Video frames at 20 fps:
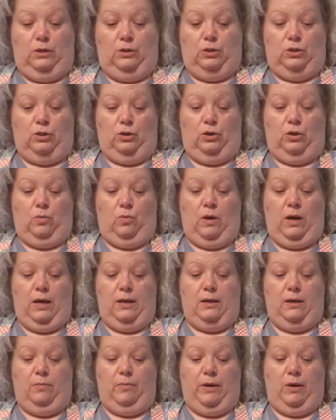So you
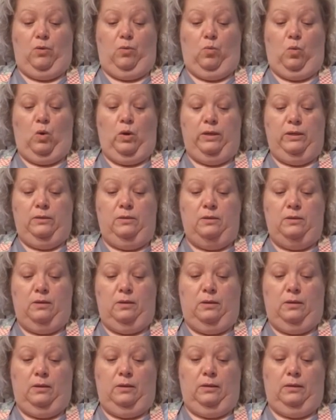want about 1
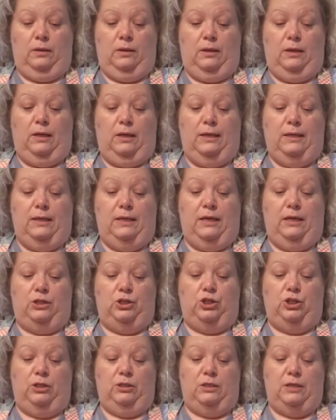
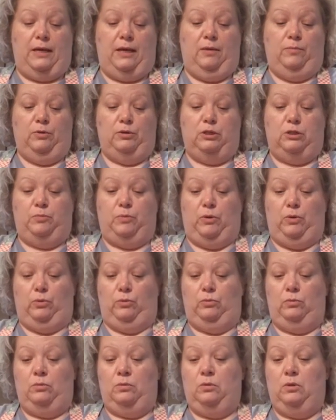kitchen
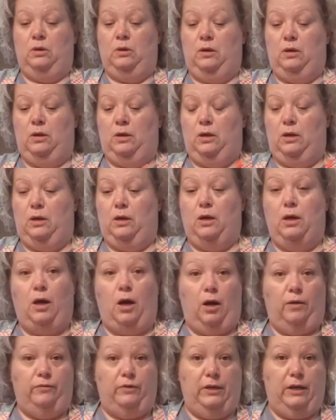tablespoon
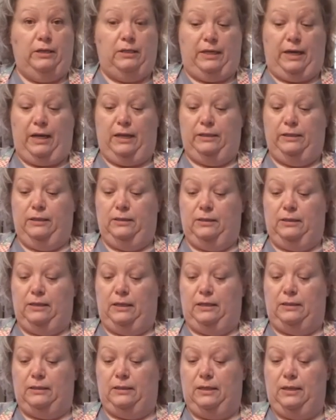of the Italian
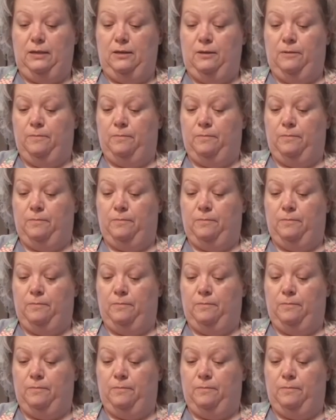seasoning.